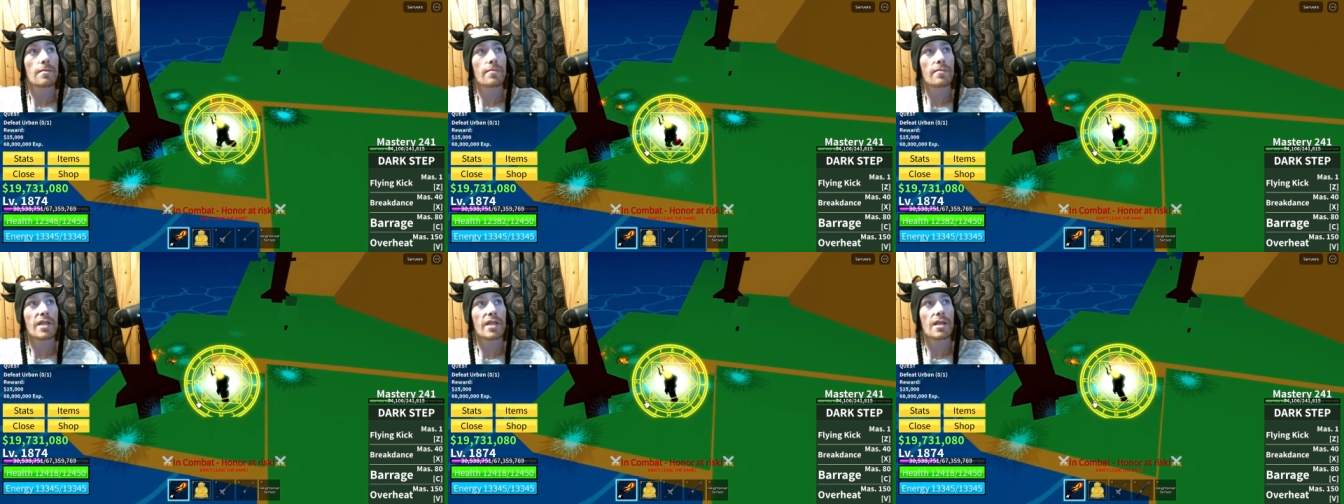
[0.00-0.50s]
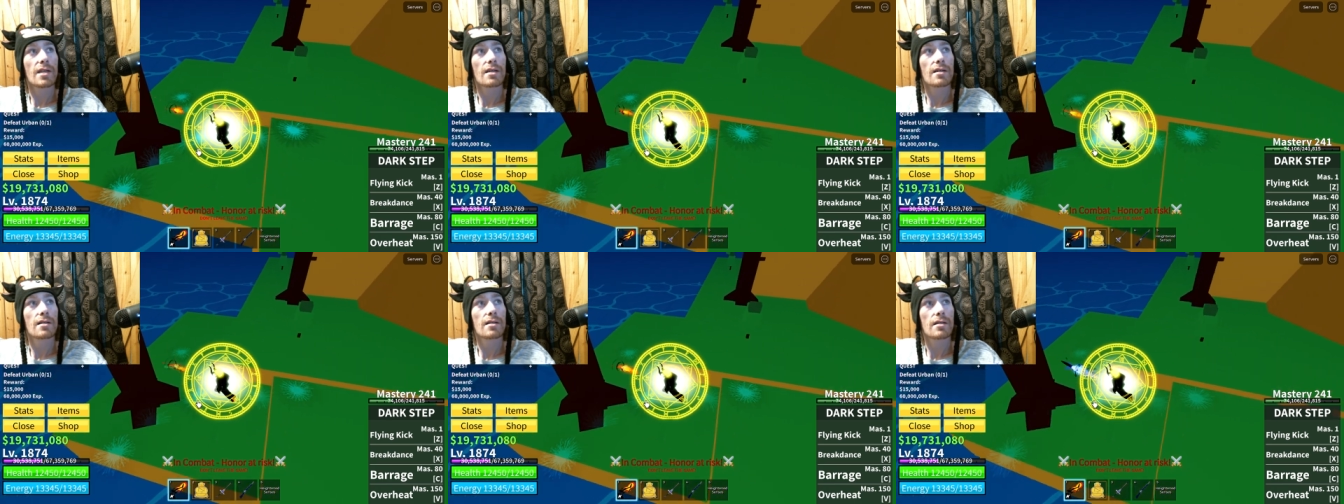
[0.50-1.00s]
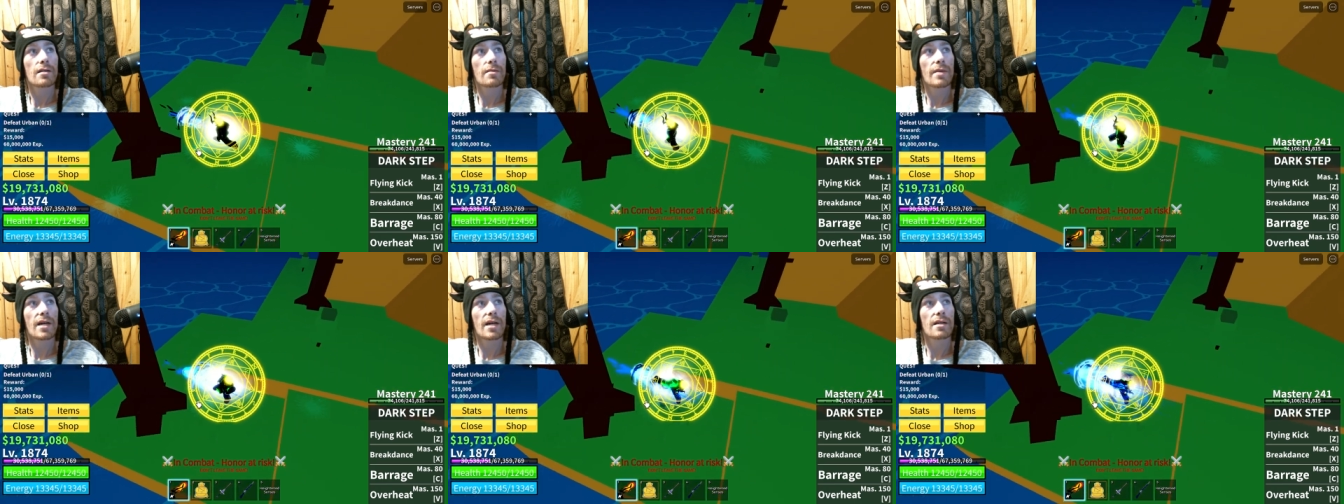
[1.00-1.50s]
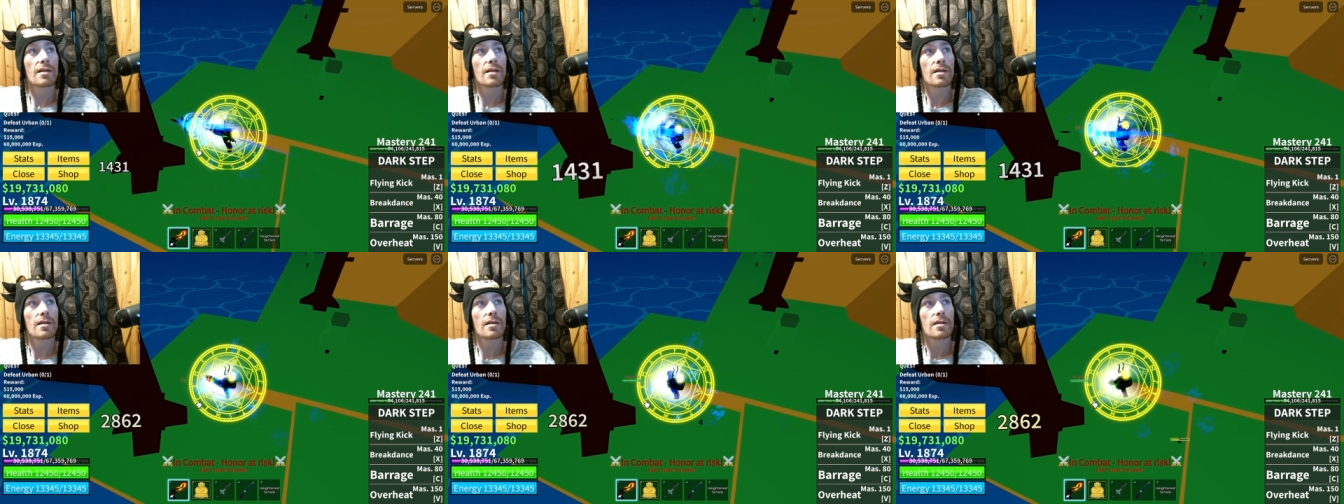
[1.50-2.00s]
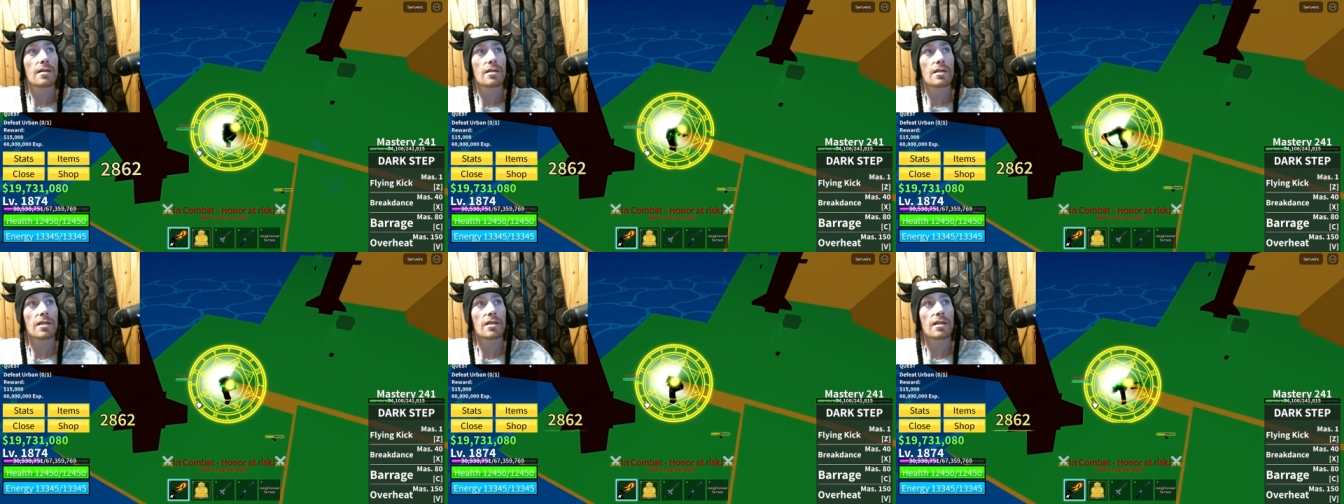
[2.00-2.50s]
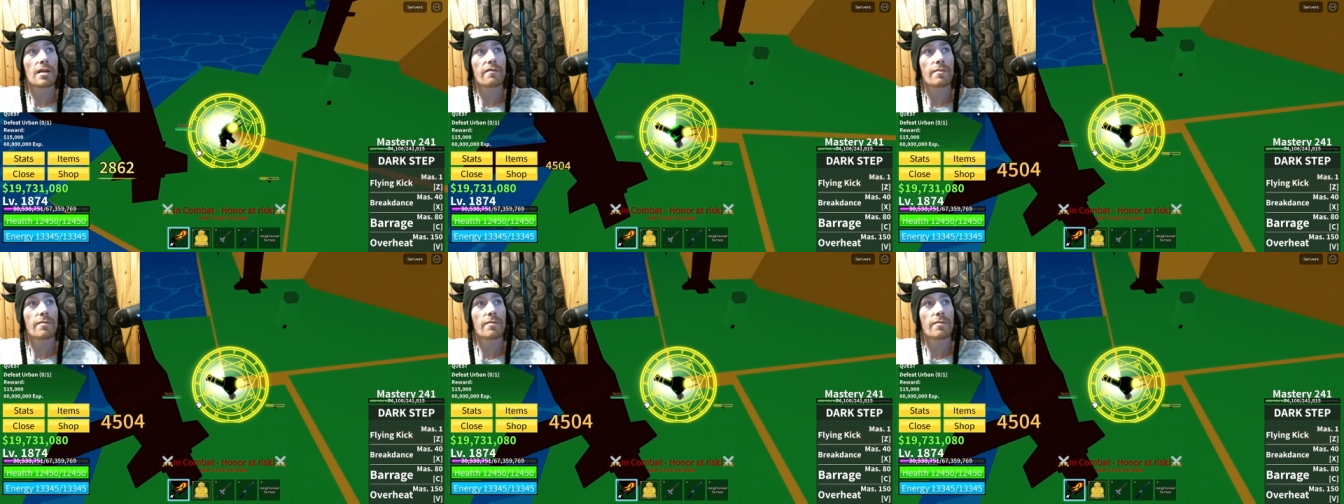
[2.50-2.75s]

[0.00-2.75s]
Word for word: At the little man. Just enough for